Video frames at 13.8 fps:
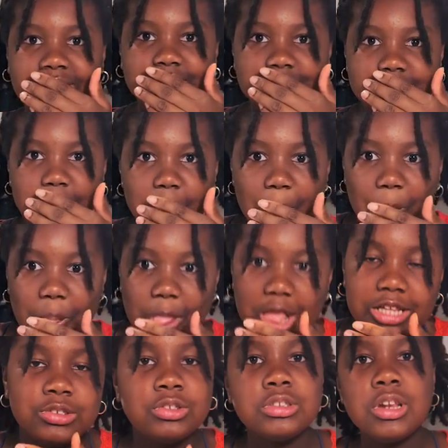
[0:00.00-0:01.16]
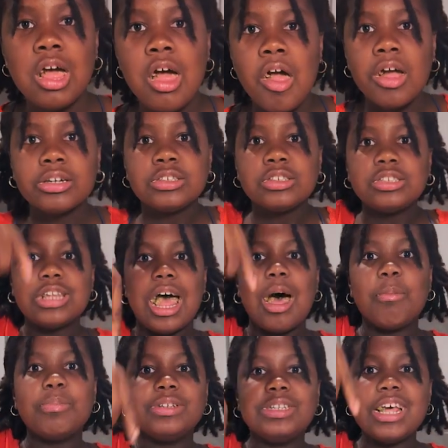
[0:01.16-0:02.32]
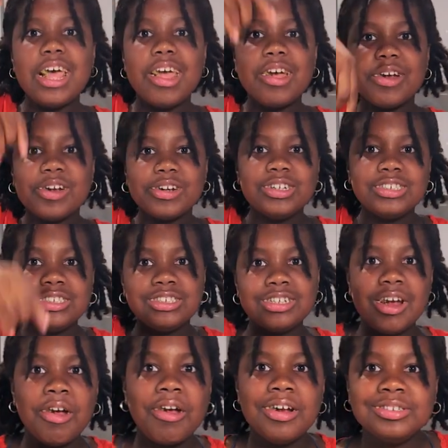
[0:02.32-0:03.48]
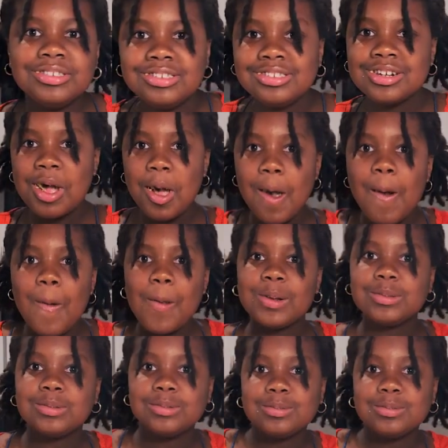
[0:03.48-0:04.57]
Okay, all day long. All day long.